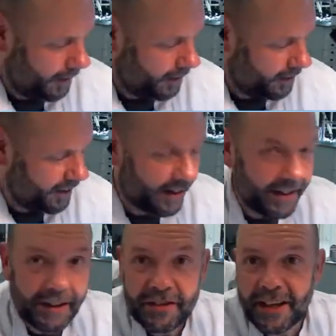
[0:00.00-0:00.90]

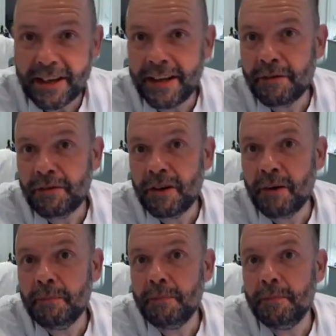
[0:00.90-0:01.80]
Checking, checking
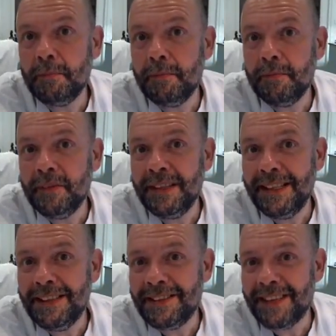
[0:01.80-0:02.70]
from the
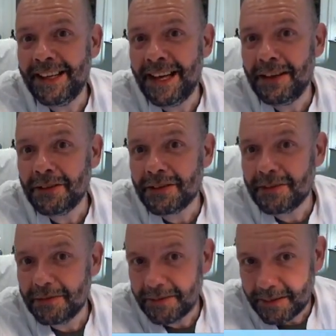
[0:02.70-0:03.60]
inside out,
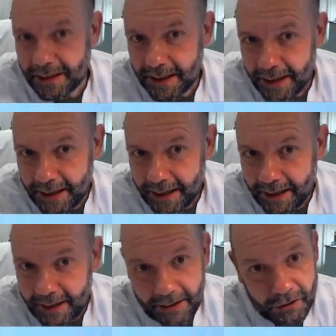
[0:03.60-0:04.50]

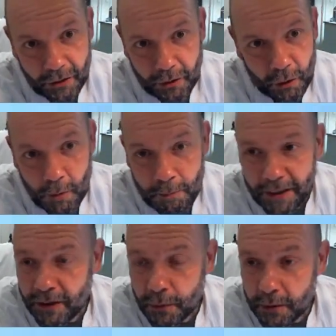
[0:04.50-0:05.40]
the
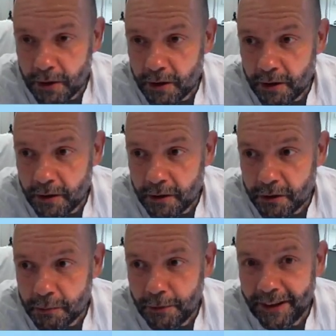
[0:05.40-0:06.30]
complete uh,
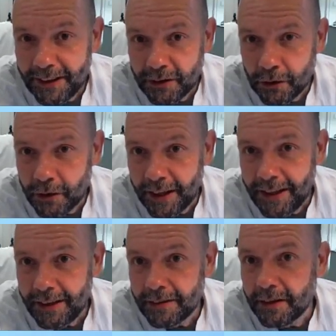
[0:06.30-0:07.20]
spring is
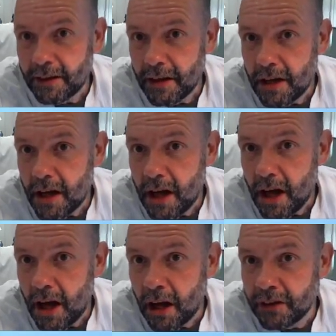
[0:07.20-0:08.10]
okay
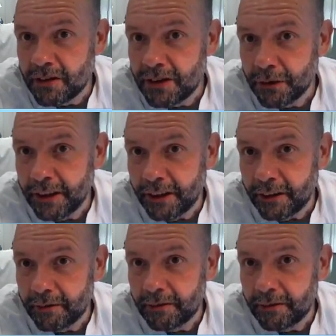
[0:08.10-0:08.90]
until here,